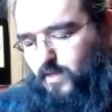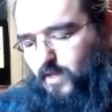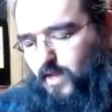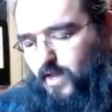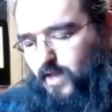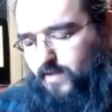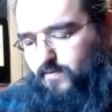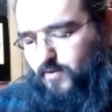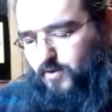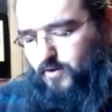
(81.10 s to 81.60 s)

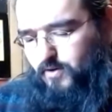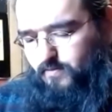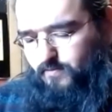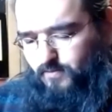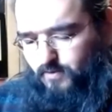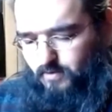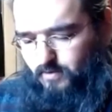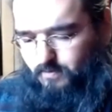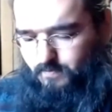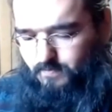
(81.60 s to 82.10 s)
I've heard
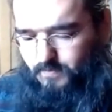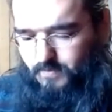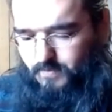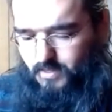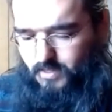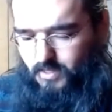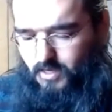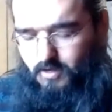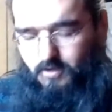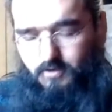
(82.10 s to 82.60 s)
from
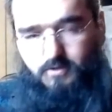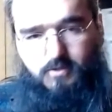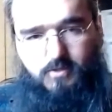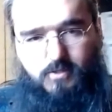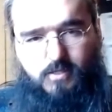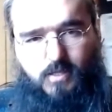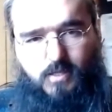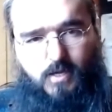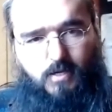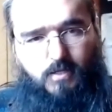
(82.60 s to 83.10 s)
the
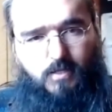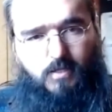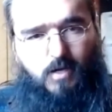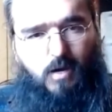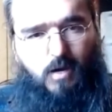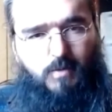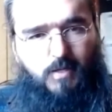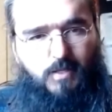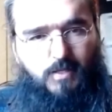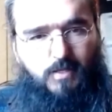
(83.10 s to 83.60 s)
elders that
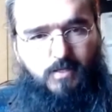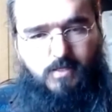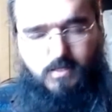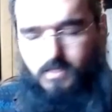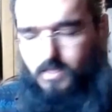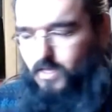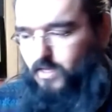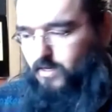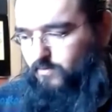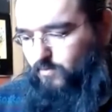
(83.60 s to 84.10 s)
taught me this,
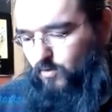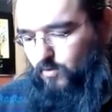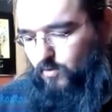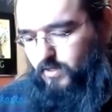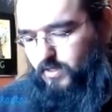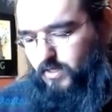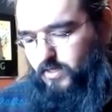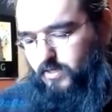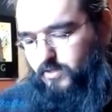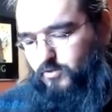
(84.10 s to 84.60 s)
that
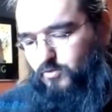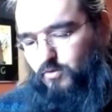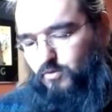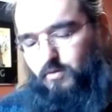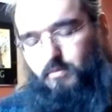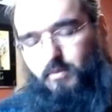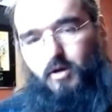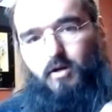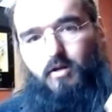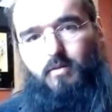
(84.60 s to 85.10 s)
rolling it into a
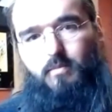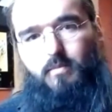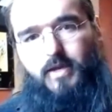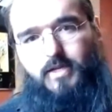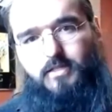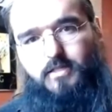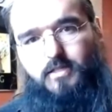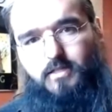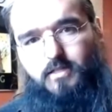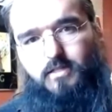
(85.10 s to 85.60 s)
ball
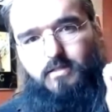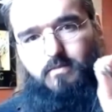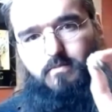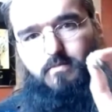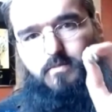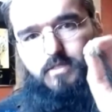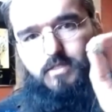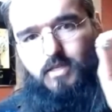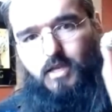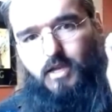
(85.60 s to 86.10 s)
makes it
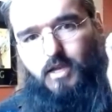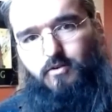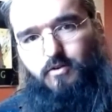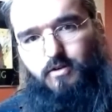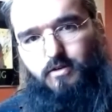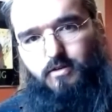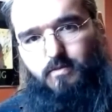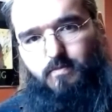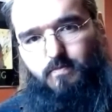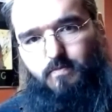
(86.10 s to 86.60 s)
sacred
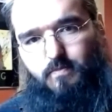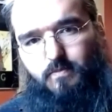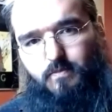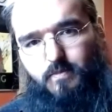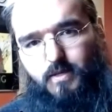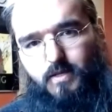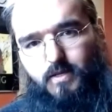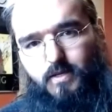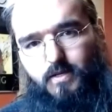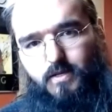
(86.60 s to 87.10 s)

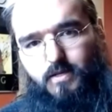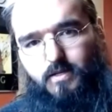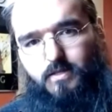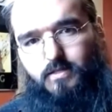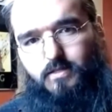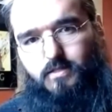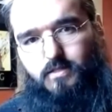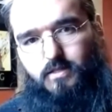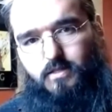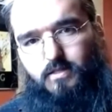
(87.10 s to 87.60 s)

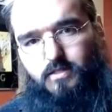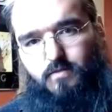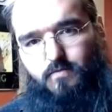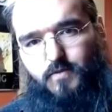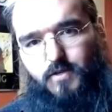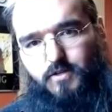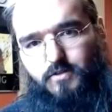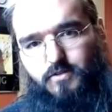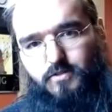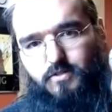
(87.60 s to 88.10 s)
because
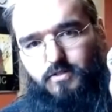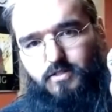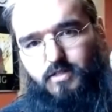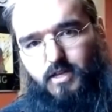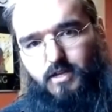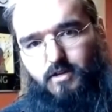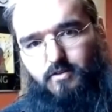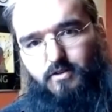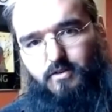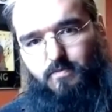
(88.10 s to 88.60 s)
spheres are
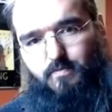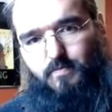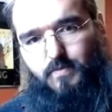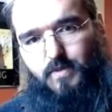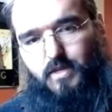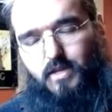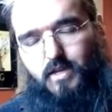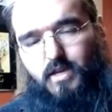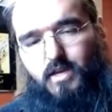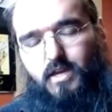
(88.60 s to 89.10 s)
sacred.
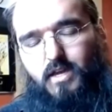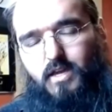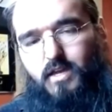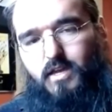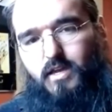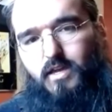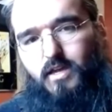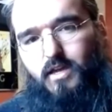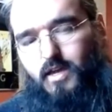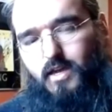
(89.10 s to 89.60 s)

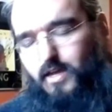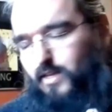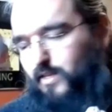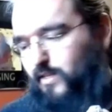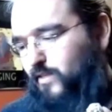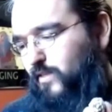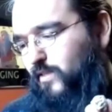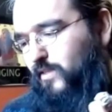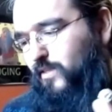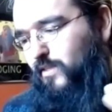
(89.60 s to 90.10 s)

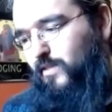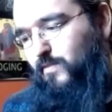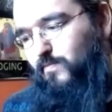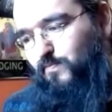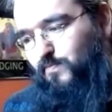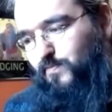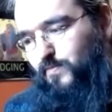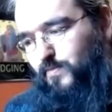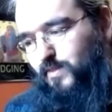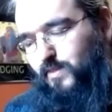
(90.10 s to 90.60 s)
And
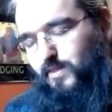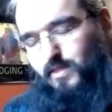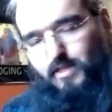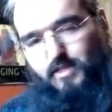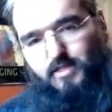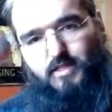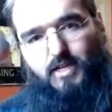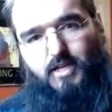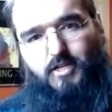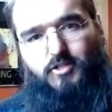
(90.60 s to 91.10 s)
the
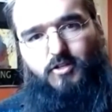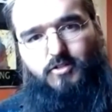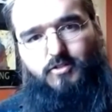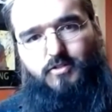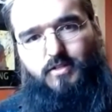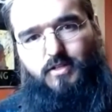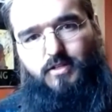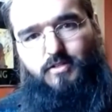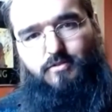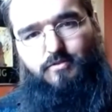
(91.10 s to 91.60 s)
sage also
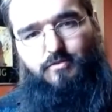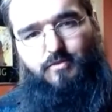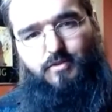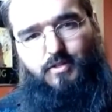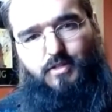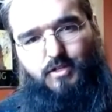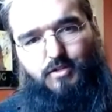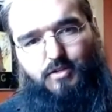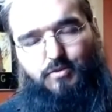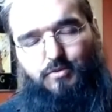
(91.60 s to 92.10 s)
does a
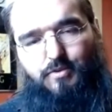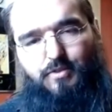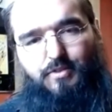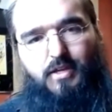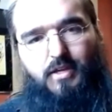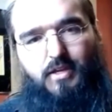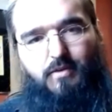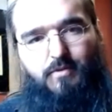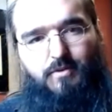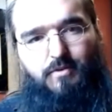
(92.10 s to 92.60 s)
really cool
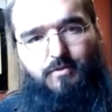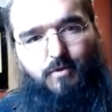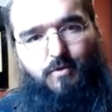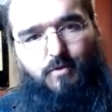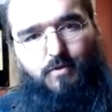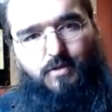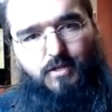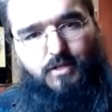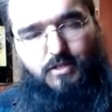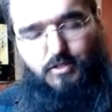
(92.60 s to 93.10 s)
thing when you
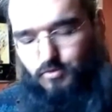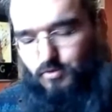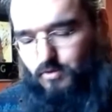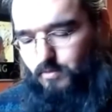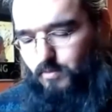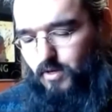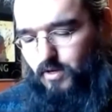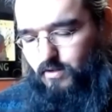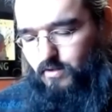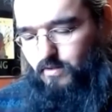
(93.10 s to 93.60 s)
roll it into a
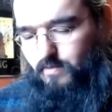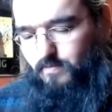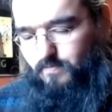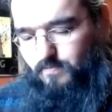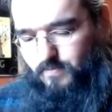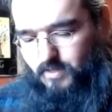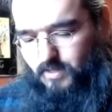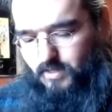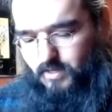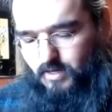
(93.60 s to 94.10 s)
ball
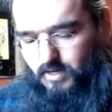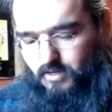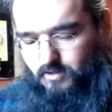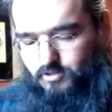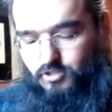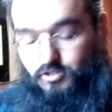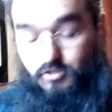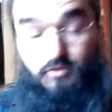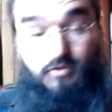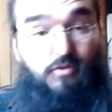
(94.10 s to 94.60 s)
that I'll
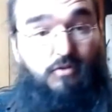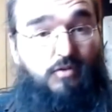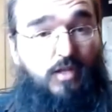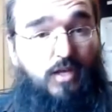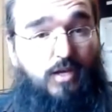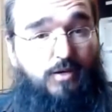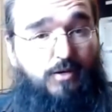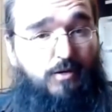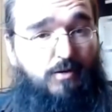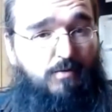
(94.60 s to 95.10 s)
show you
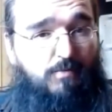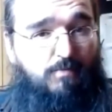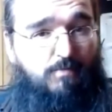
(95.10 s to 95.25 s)
later.